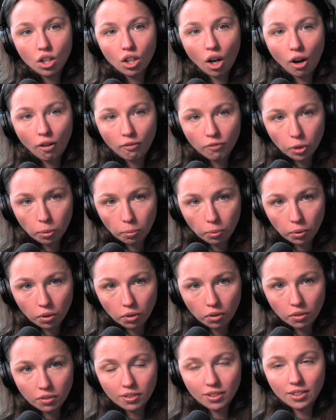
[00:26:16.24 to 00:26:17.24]

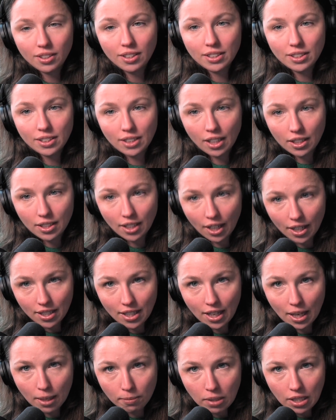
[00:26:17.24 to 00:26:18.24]
comfortable des-
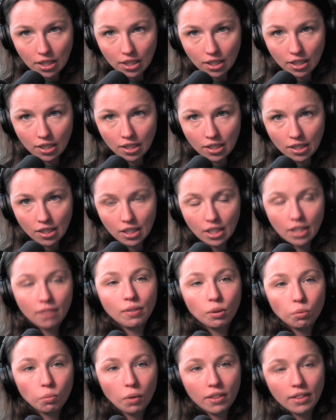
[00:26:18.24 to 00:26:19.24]
dynamic,
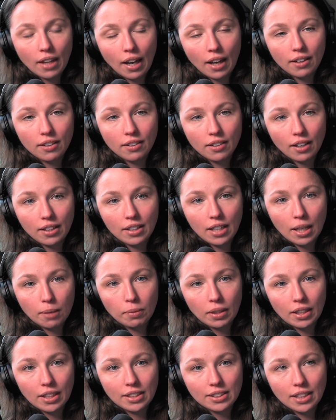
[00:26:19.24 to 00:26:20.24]
even when that
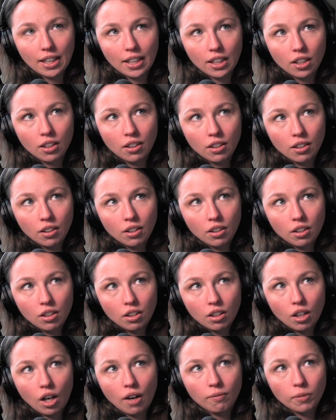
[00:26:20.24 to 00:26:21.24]
dynamic is like
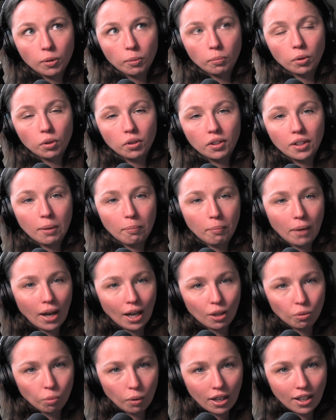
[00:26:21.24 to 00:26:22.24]
comfortable in a
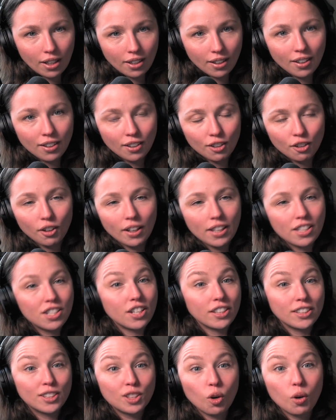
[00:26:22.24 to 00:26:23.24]
bad way, you know, like
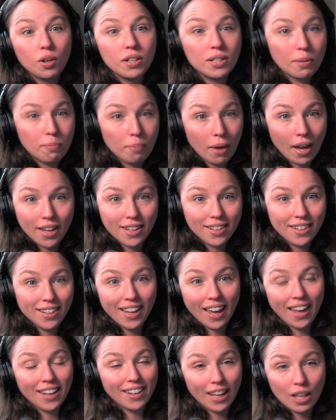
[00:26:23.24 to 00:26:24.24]
just going to bed
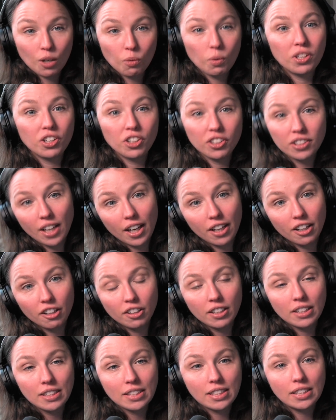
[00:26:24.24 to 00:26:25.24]
at night when you're sure.
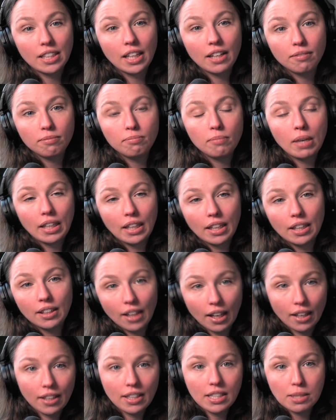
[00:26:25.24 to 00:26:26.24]
tired instead of making
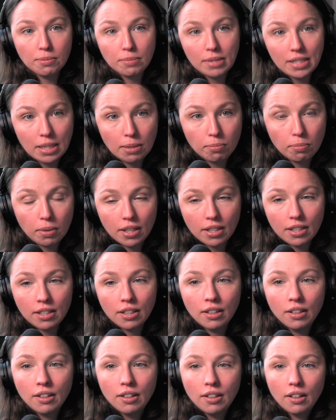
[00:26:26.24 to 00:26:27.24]
that intimacy
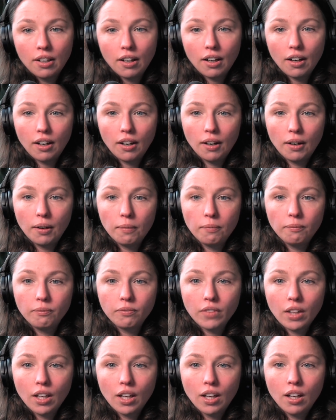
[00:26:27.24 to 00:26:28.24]
bid.
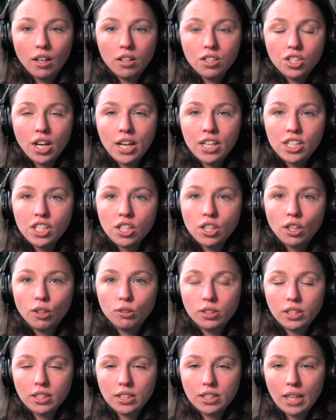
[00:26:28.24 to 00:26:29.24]
Um, changing
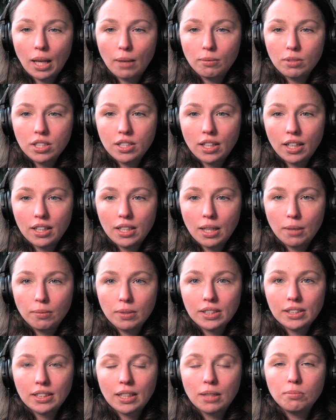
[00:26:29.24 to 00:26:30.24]
those established
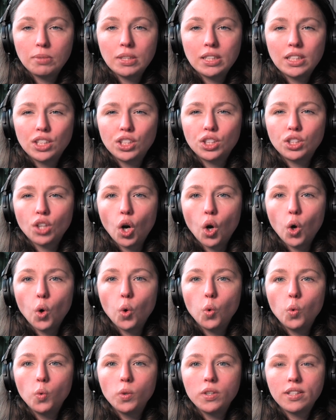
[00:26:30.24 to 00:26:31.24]
dynamics can be
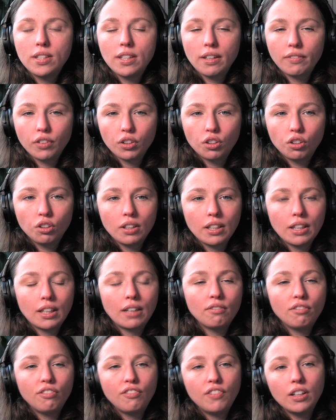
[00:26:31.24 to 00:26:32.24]
so difficult. It
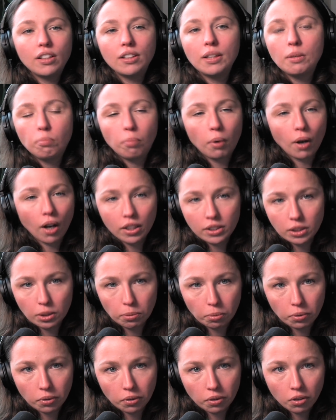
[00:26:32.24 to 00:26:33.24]
can feel
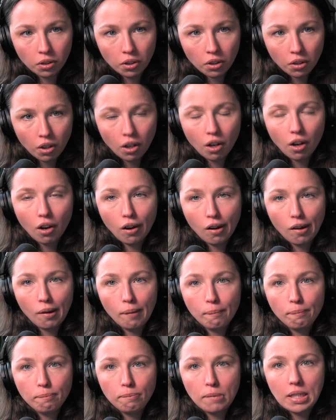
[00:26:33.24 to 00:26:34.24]
impossible
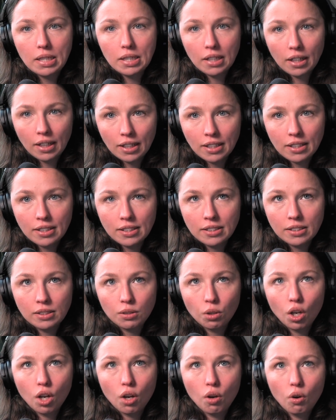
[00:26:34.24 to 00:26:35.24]
um, because,